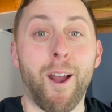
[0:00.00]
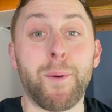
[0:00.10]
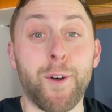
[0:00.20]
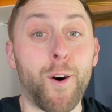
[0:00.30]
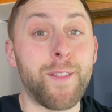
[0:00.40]

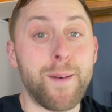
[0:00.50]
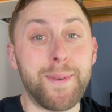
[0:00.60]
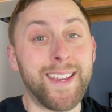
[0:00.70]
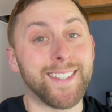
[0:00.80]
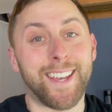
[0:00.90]
with all of that
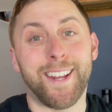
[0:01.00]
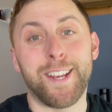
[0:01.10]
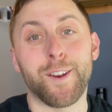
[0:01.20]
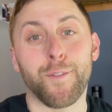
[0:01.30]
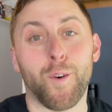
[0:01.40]
being said,
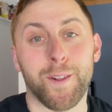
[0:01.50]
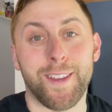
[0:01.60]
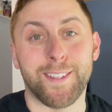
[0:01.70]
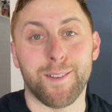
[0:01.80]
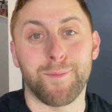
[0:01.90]
here are 4
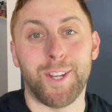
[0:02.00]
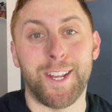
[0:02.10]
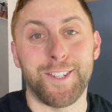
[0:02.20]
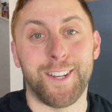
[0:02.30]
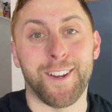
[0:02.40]
things I'm
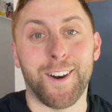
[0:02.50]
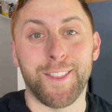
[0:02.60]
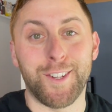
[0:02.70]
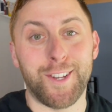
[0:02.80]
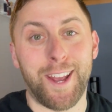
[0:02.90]
changing on
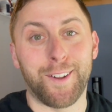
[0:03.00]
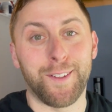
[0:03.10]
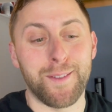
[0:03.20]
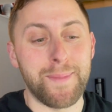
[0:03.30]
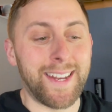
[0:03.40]
the
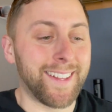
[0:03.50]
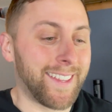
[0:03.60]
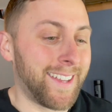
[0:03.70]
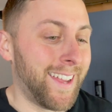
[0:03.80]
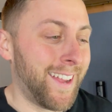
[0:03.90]
channel
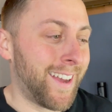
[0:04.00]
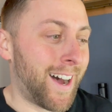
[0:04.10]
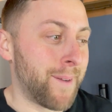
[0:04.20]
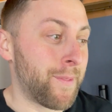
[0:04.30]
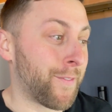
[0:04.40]
immediately.
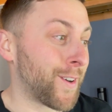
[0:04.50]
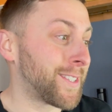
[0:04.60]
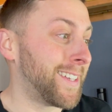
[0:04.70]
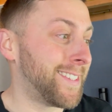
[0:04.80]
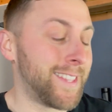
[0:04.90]
The
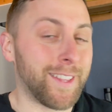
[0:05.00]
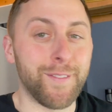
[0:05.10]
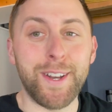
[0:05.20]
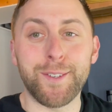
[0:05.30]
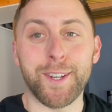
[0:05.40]
first is that the
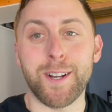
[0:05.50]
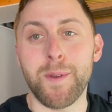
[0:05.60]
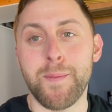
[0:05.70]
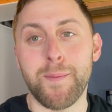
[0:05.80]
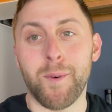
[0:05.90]
videos are going to
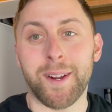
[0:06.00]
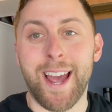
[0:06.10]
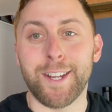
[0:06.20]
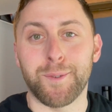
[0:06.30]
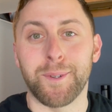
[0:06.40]
be a bit more
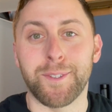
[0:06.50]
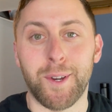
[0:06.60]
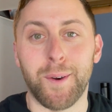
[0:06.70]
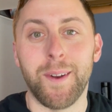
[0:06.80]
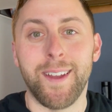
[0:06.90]
casual.
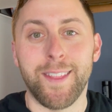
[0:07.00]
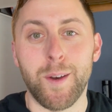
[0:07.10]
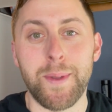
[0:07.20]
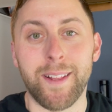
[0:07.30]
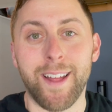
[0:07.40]
So
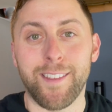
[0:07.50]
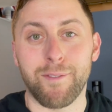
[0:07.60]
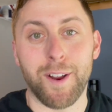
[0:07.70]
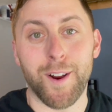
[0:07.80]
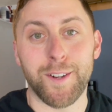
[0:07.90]
they'll be less
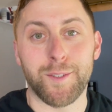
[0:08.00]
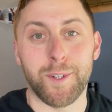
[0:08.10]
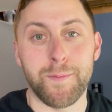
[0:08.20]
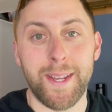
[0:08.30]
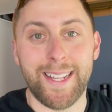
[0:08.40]
rehearsed,
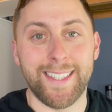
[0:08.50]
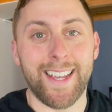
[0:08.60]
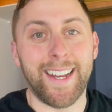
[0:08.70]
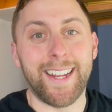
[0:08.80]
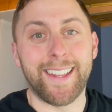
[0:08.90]
which means
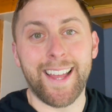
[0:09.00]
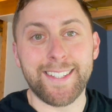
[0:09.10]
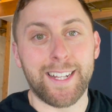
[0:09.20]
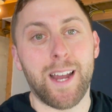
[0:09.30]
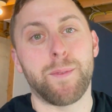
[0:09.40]
I need
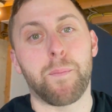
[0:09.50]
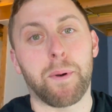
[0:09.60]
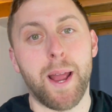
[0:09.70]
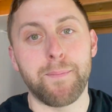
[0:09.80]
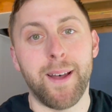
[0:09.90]
less time to
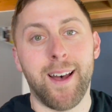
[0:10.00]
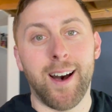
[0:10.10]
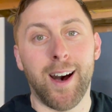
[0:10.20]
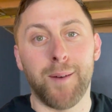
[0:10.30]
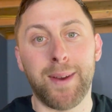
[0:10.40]
prep
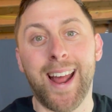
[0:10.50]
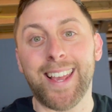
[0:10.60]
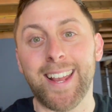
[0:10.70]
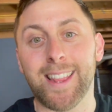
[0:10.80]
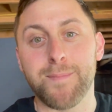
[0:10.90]
and I
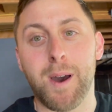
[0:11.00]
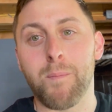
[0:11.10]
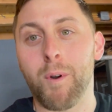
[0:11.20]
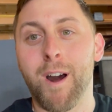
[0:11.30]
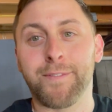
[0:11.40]
can get them out
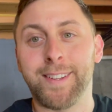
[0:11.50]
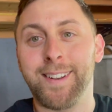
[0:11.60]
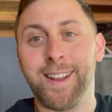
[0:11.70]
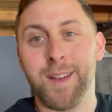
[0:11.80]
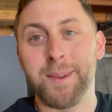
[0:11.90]
more
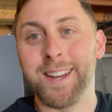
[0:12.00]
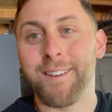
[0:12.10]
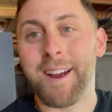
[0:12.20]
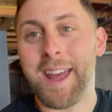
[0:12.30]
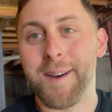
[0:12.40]
often. I mean,
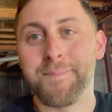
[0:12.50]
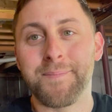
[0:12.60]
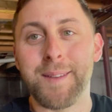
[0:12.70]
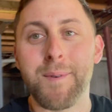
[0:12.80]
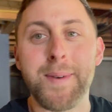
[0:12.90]
here I
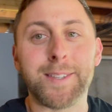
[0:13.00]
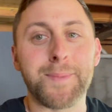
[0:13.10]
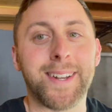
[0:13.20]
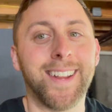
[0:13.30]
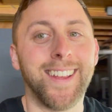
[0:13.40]
am in my
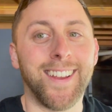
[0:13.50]
basement.